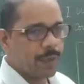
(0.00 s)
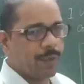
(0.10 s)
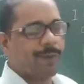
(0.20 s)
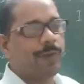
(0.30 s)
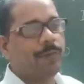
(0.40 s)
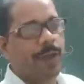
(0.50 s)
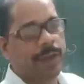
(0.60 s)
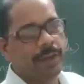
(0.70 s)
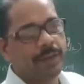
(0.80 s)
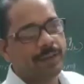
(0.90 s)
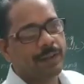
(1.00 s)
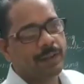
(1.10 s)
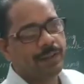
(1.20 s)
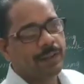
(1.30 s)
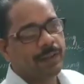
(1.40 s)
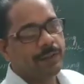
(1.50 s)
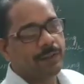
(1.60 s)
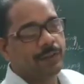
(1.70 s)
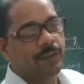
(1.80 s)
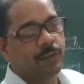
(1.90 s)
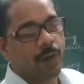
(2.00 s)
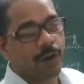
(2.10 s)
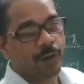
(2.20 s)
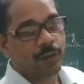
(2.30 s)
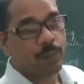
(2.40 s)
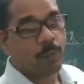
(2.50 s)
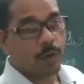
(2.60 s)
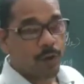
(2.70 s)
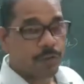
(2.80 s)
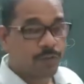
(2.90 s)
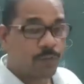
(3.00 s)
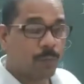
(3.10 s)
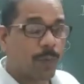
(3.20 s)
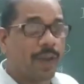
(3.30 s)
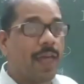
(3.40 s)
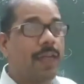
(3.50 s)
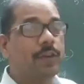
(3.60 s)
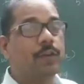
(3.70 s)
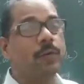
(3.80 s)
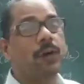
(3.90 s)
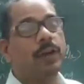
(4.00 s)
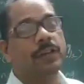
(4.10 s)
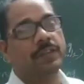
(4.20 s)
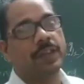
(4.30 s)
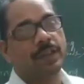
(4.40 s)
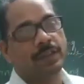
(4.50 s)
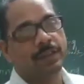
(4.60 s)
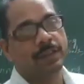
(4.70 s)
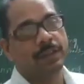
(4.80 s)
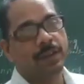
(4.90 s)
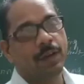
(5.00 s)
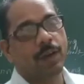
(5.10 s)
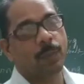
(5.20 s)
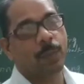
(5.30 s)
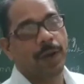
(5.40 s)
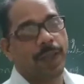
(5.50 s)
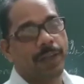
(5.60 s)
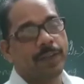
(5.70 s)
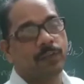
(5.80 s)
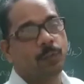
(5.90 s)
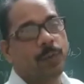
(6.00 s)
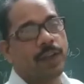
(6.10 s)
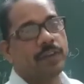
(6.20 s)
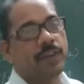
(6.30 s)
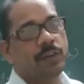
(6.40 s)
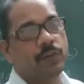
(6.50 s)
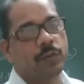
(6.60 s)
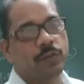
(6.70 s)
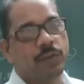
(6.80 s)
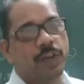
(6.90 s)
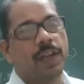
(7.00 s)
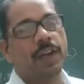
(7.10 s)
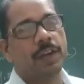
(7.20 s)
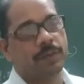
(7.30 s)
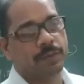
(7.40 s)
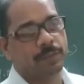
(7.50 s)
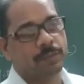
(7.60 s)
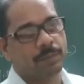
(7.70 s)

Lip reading: you will find this is one of the most polite words or polite expressions used in English.